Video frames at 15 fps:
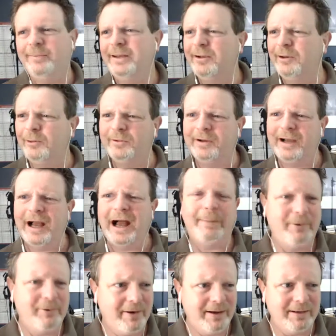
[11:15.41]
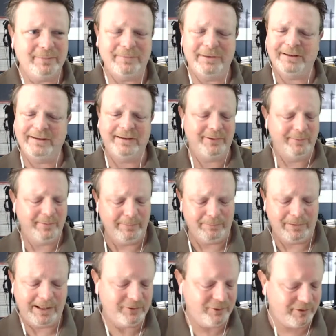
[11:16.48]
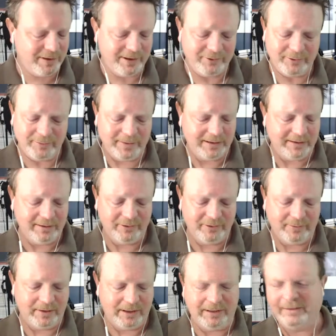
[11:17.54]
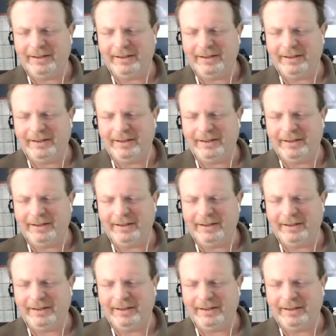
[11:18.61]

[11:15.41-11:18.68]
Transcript: mean go copyright them that doesn't mean plagiarize them that doesn't uh,